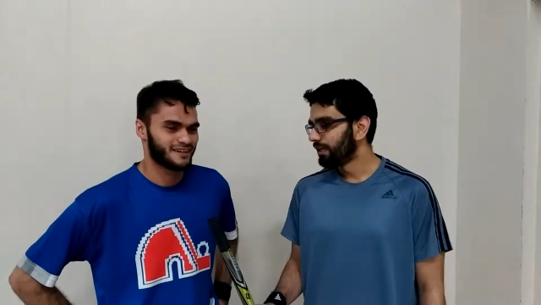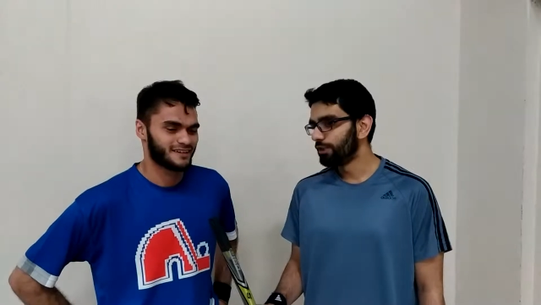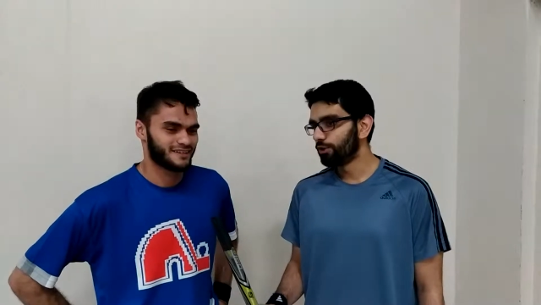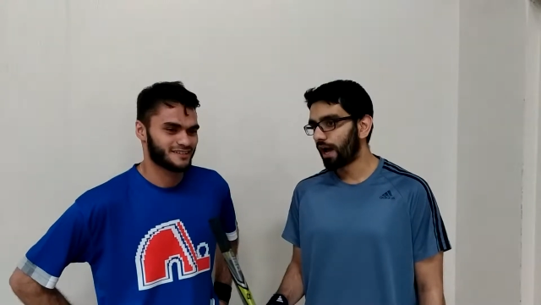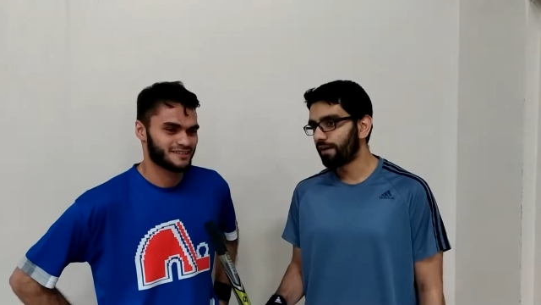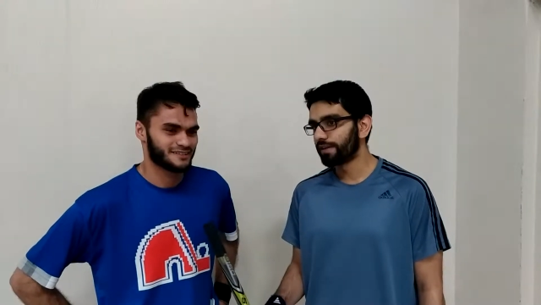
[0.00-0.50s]
Speaker 1: Do
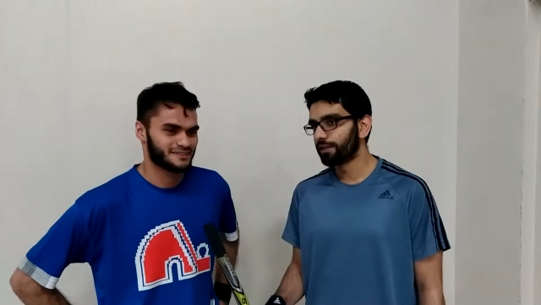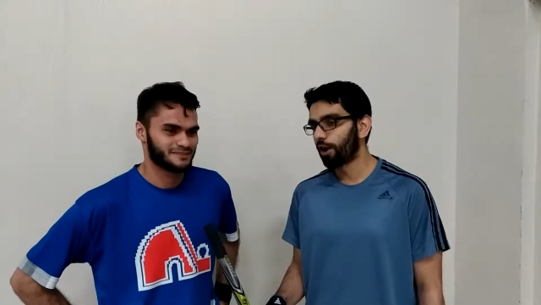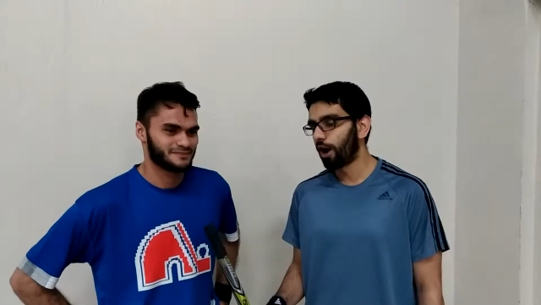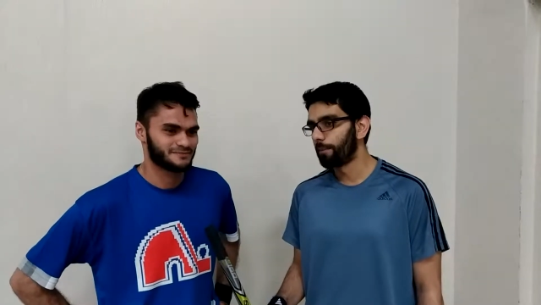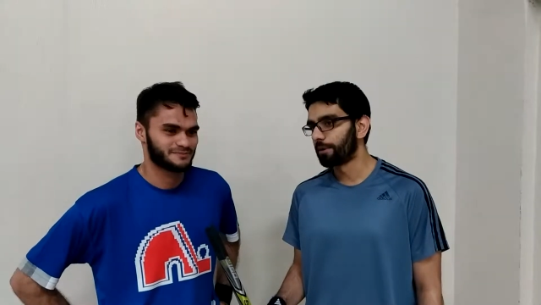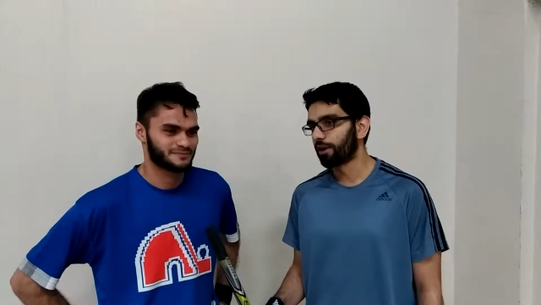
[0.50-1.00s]
you have any
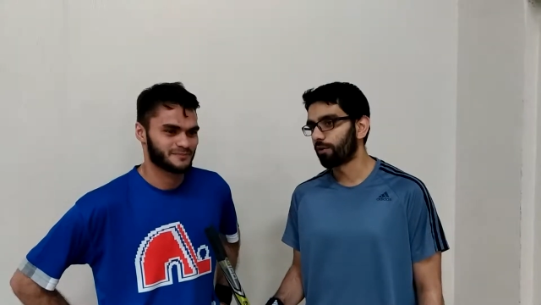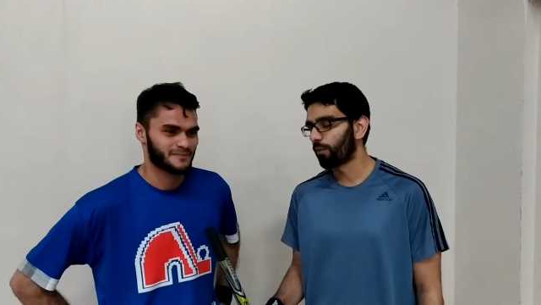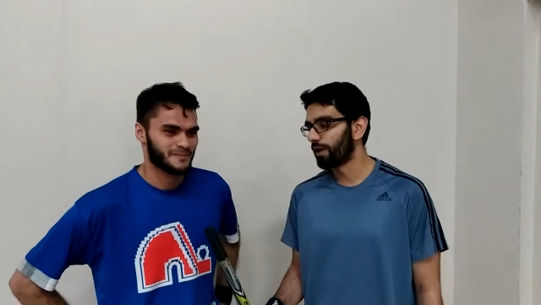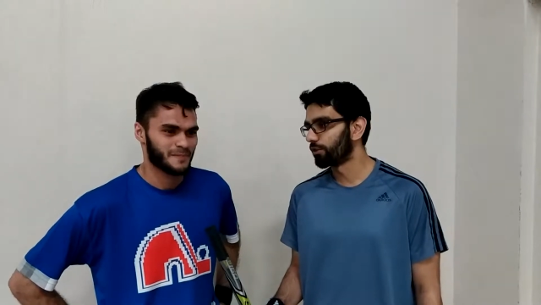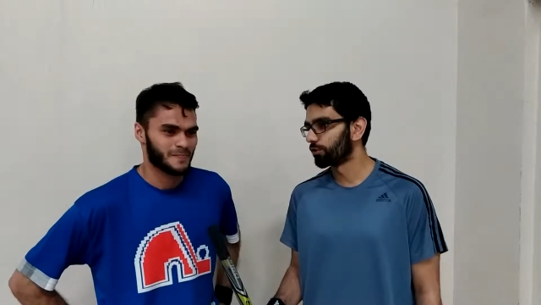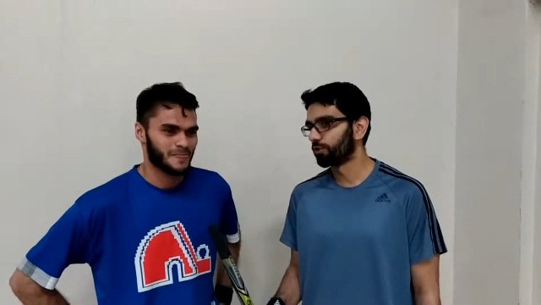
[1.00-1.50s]
comments on
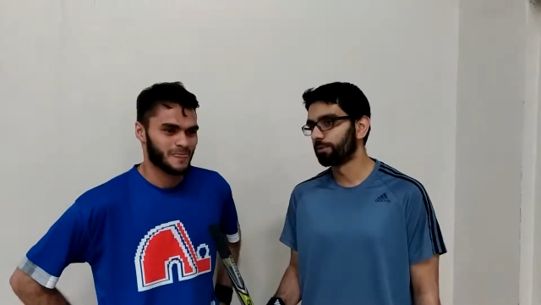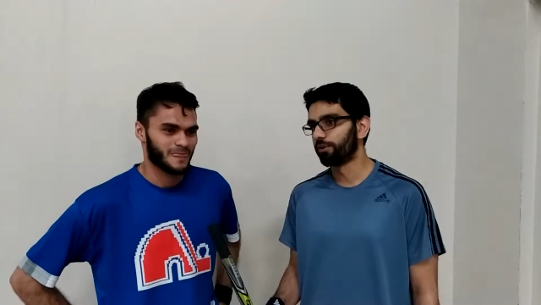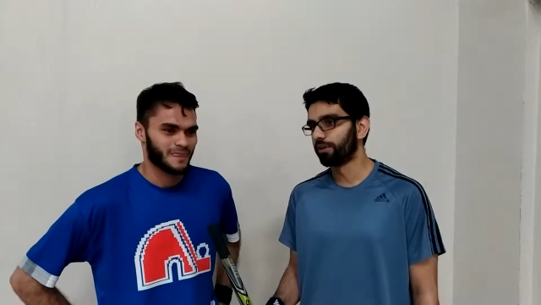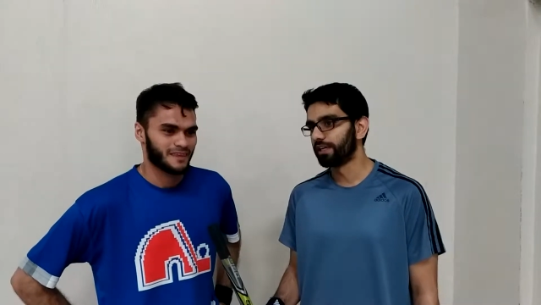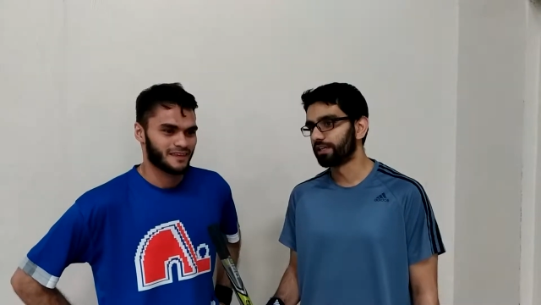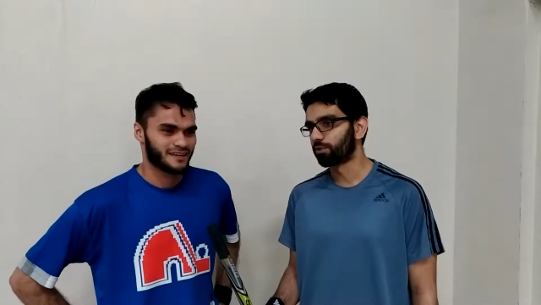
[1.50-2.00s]
when those will be
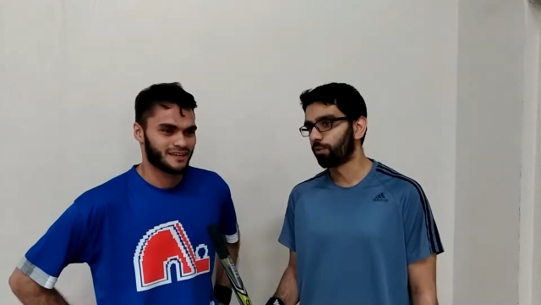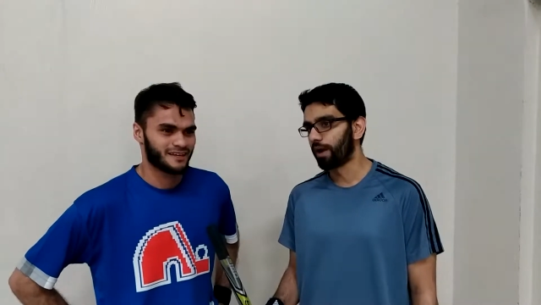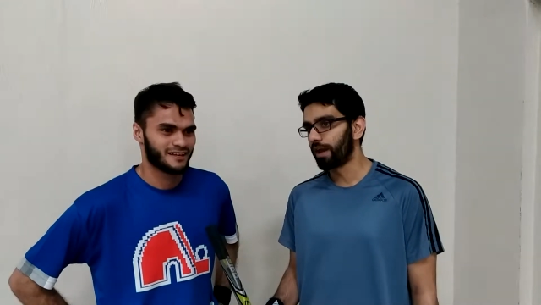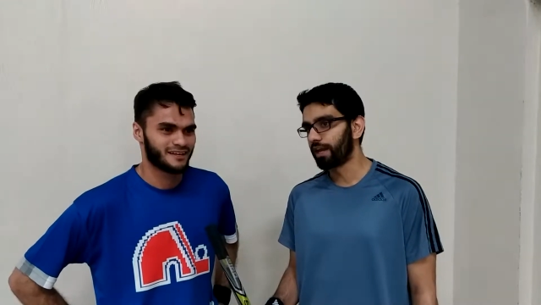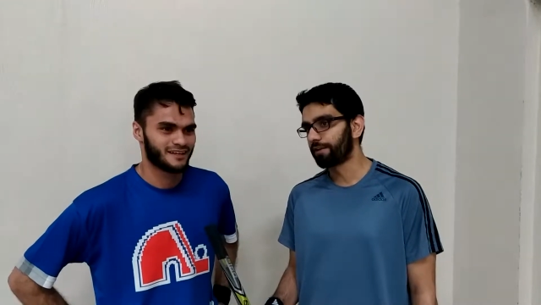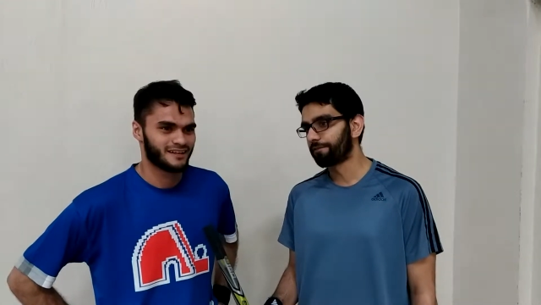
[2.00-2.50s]
released, what
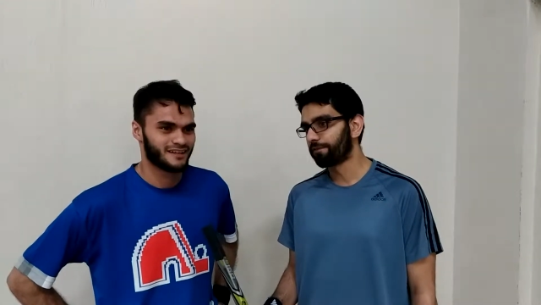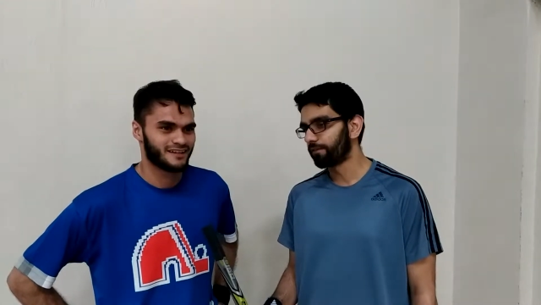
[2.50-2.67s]
if,